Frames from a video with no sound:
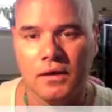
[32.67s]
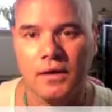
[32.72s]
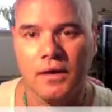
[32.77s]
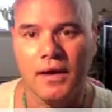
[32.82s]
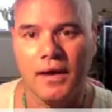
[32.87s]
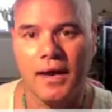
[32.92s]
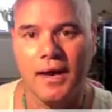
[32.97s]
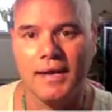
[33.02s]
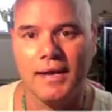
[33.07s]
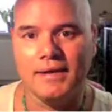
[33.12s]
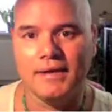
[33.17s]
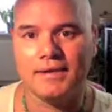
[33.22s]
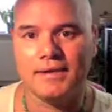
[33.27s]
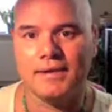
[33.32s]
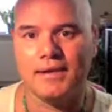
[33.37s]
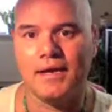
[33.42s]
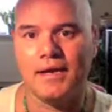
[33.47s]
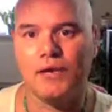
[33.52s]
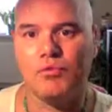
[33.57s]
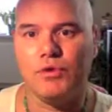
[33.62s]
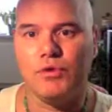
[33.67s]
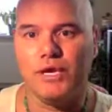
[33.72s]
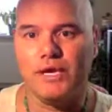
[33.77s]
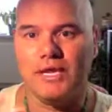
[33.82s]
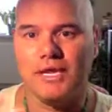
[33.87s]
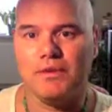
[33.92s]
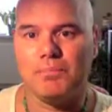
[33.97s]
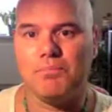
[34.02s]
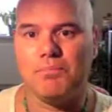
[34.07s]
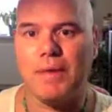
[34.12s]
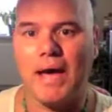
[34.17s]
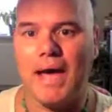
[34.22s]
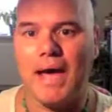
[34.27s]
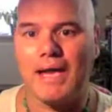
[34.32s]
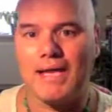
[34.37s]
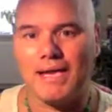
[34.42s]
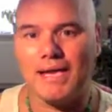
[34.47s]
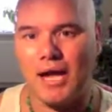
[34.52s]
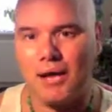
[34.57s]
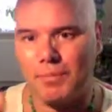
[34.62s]
and they're really
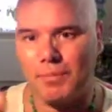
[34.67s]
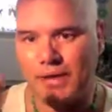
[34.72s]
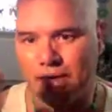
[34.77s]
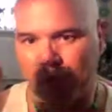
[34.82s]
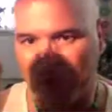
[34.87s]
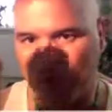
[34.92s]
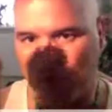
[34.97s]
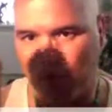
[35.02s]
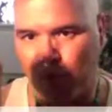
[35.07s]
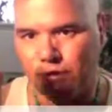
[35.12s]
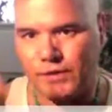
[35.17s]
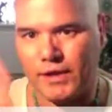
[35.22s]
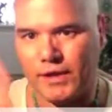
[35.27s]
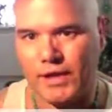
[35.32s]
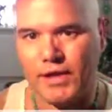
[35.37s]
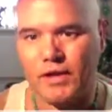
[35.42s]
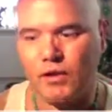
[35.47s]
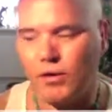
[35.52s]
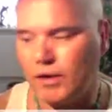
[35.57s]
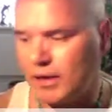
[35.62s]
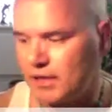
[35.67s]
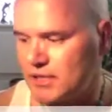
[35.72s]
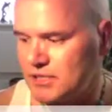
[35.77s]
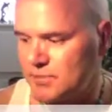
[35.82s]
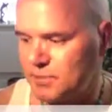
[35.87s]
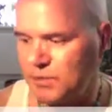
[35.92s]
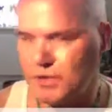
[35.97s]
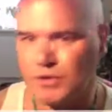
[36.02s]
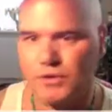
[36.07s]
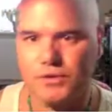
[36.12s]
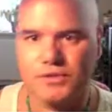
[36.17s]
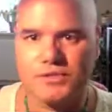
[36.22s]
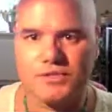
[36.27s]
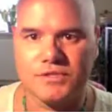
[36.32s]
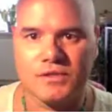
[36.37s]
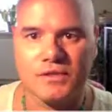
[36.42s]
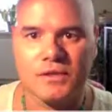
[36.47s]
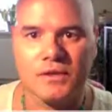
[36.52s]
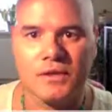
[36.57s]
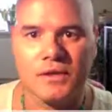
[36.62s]
battling uphill with their clients because
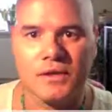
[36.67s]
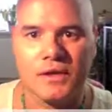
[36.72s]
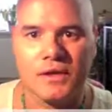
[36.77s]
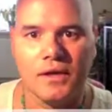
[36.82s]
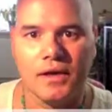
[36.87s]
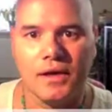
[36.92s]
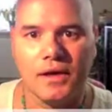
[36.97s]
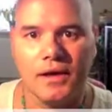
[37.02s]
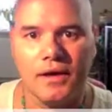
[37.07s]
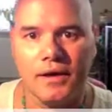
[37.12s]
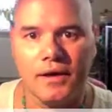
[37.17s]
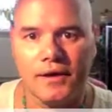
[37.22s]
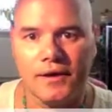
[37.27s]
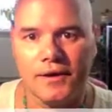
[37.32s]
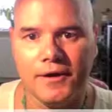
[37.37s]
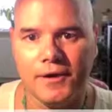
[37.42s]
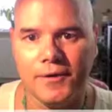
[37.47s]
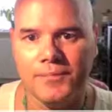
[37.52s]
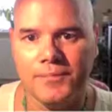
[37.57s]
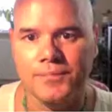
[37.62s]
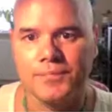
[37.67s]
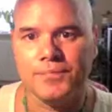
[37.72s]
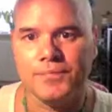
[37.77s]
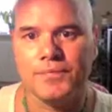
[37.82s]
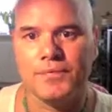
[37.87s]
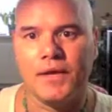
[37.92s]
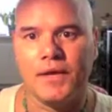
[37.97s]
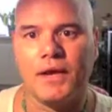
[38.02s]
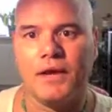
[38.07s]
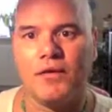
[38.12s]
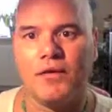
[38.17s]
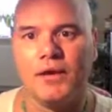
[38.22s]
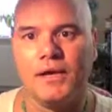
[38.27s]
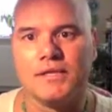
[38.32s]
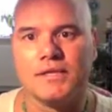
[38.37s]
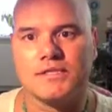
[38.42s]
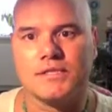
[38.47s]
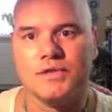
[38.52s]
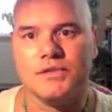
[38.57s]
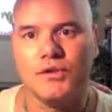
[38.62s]
their
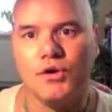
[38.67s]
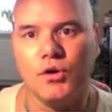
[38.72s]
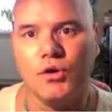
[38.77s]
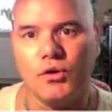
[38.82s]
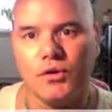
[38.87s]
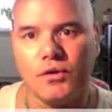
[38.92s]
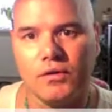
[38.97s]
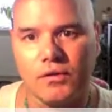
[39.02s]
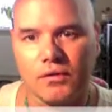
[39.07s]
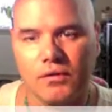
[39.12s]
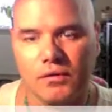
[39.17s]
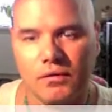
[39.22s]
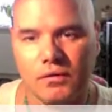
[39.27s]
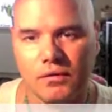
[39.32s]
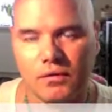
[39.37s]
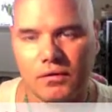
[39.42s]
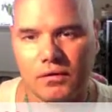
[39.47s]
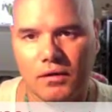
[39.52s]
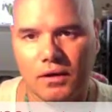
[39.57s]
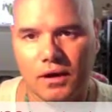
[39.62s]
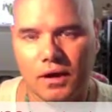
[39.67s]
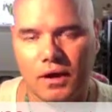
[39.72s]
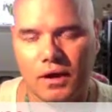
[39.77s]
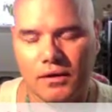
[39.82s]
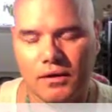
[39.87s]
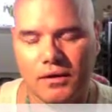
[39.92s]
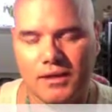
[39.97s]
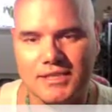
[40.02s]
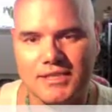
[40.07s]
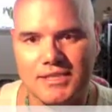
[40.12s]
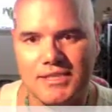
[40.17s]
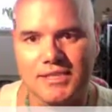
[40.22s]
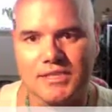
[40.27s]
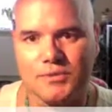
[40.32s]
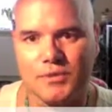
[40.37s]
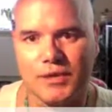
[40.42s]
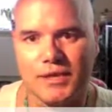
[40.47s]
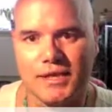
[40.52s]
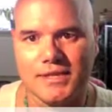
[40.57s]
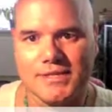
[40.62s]
clients are not listening to
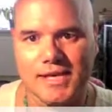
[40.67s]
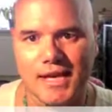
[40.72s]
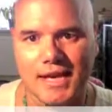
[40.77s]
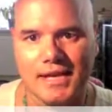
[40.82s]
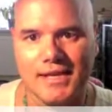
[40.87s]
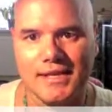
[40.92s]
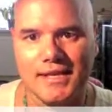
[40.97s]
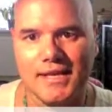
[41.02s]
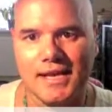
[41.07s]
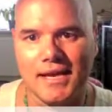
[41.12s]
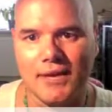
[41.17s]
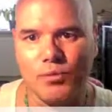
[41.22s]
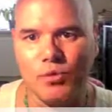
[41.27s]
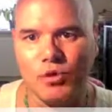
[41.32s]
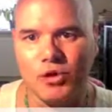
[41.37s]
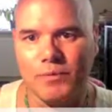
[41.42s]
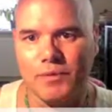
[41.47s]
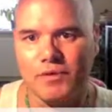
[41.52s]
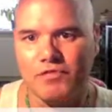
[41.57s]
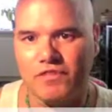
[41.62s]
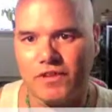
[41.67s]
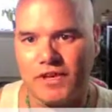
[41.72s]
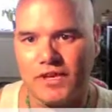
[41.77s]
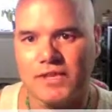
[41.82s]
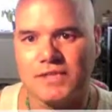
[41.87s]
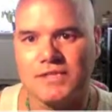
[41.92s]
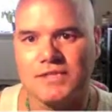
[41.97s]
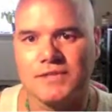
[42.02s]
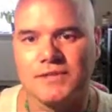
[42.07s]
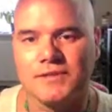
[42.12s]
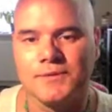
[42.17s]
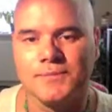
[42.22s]
what they're telling and they want to be fixed.